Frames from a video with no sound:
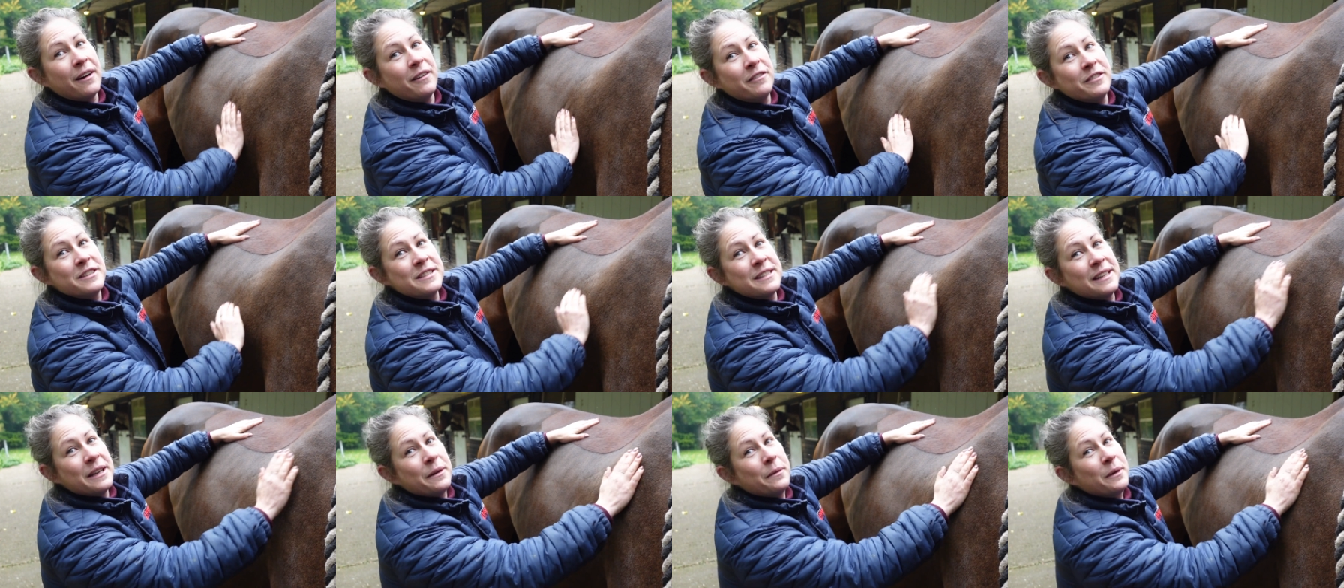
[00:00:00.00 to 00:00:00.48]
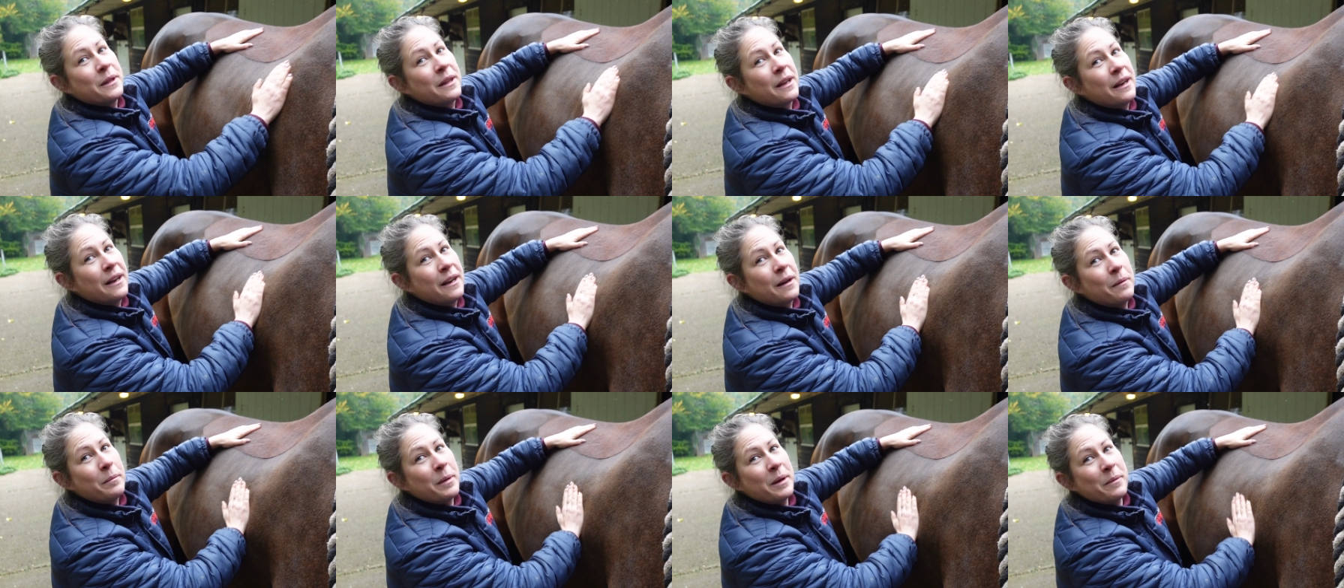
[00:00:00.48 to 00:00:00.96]
Obviously, with a
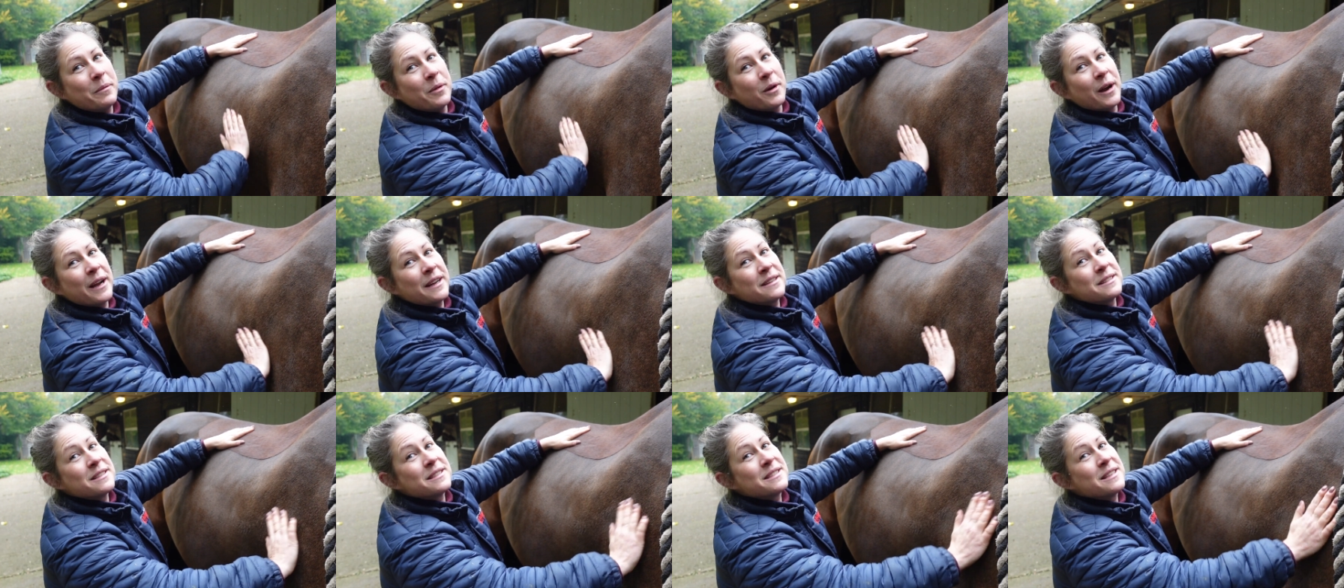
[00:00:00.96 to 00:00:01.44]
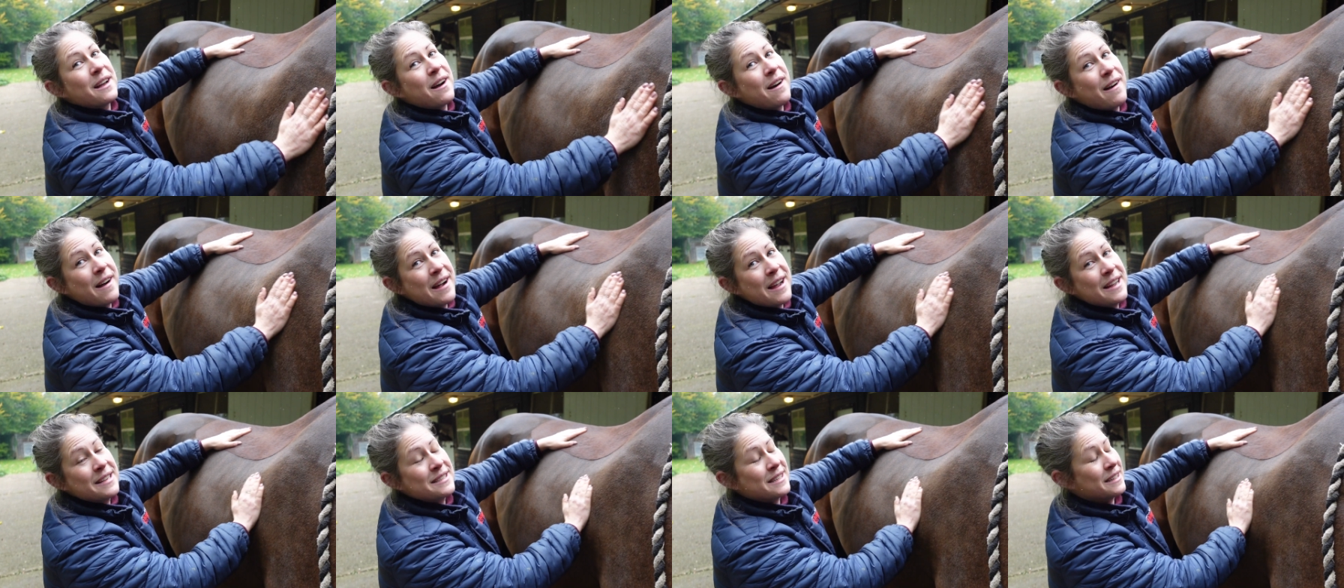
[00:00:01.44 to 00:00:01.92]
little bit more
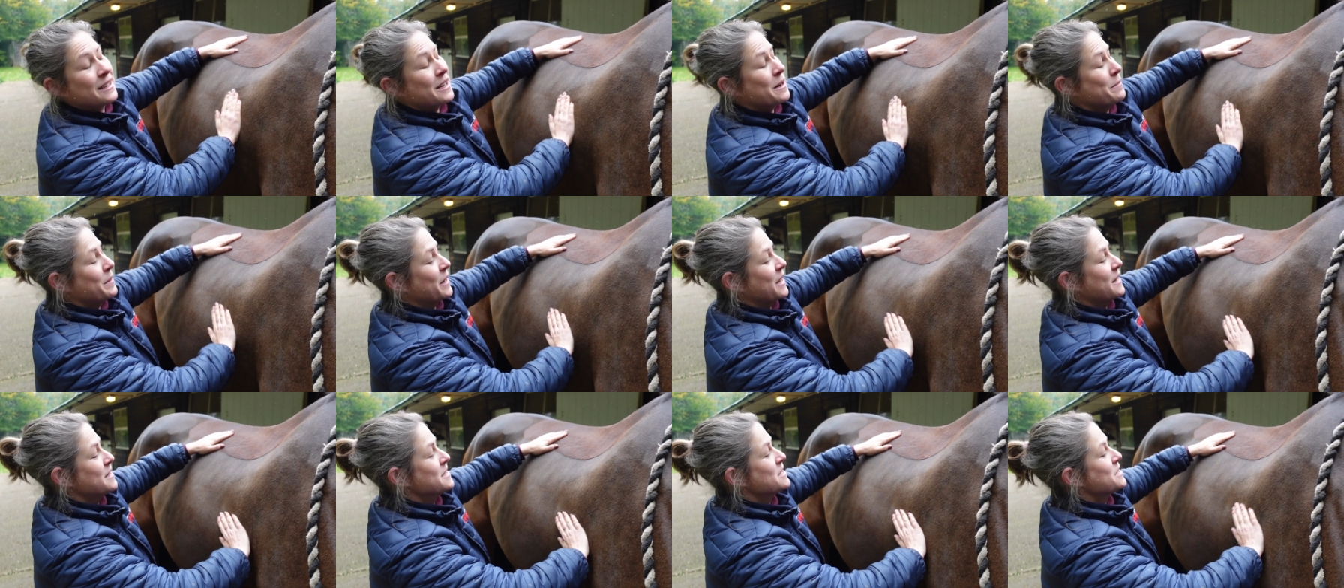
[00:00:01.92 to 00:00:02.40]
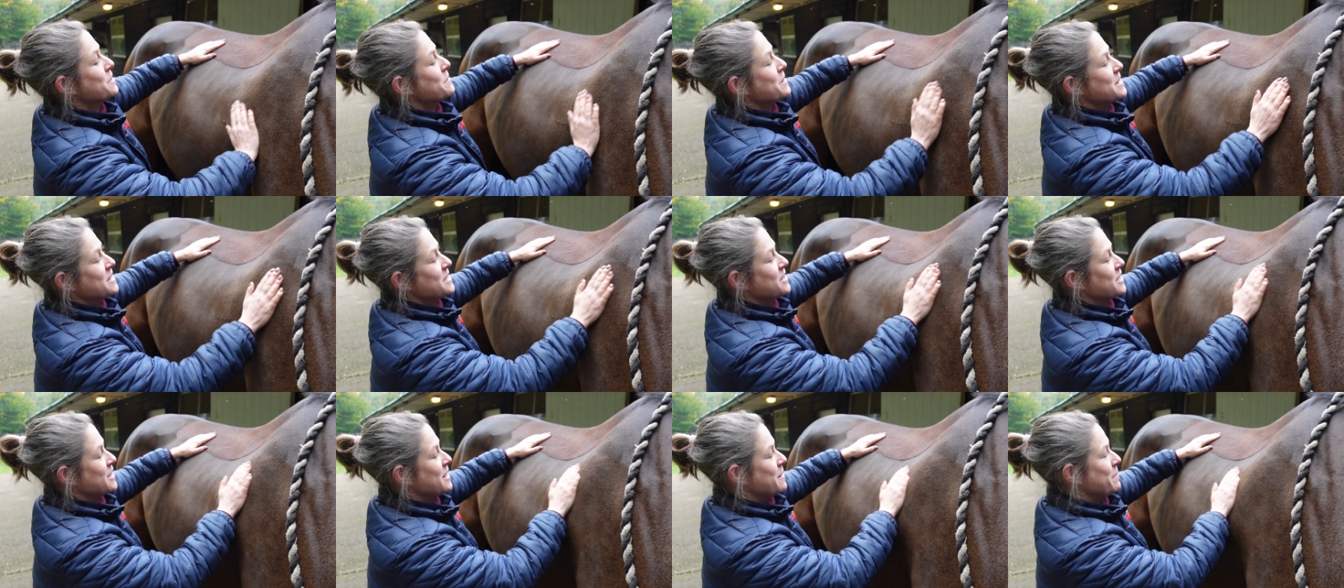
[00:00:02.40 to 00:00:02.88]
exercise and coming into the
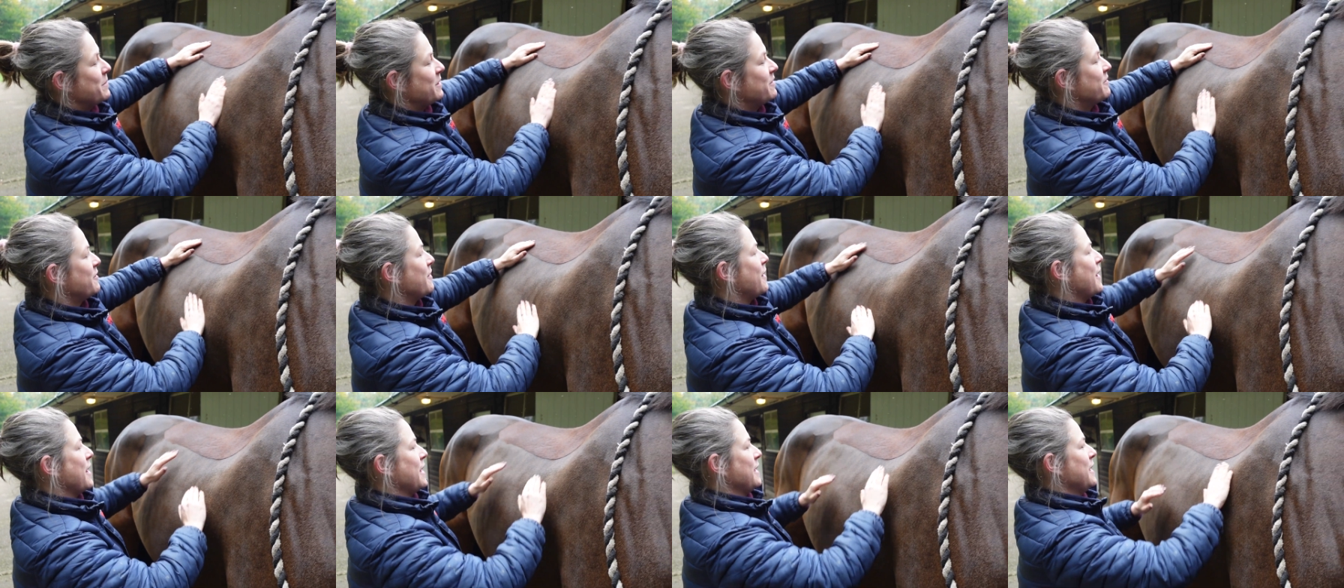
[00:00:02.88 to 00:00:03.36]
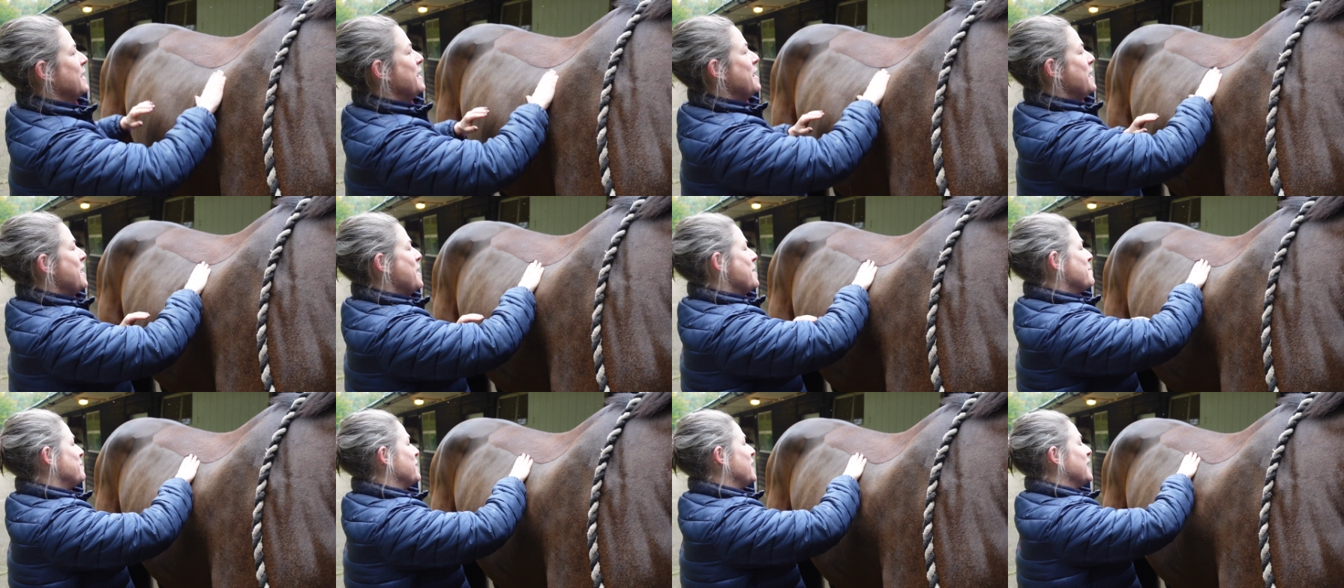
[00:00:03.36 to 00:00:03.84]
winter, he'll be fine.
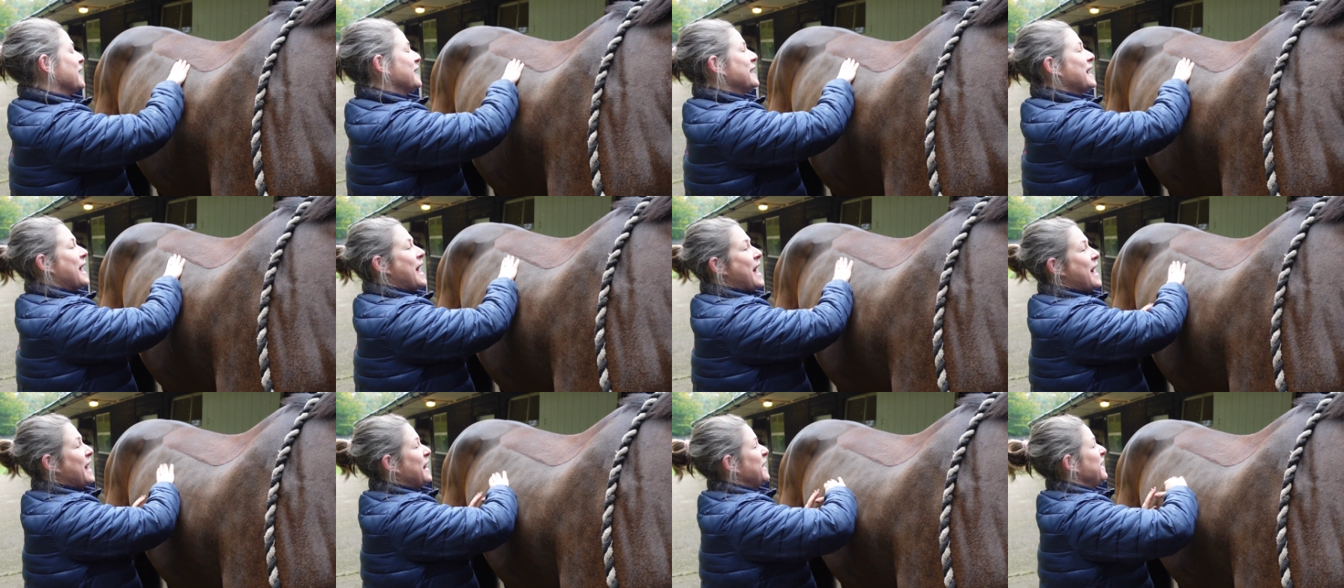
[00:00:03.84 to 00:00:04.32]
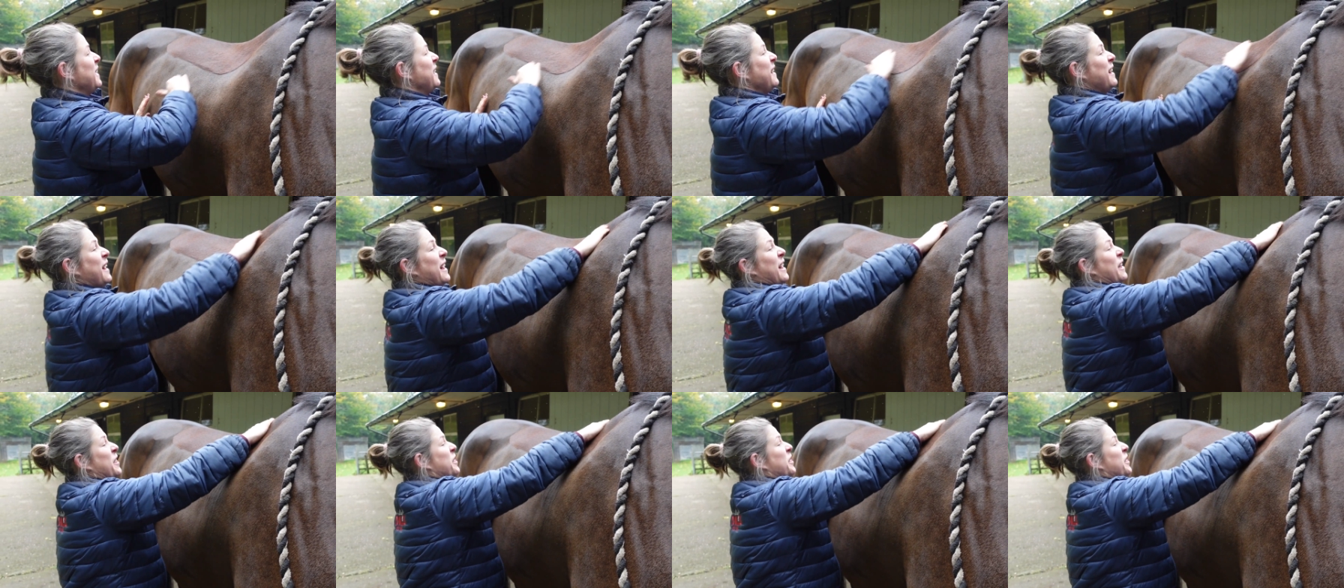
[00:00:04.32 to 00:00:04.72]
But again, a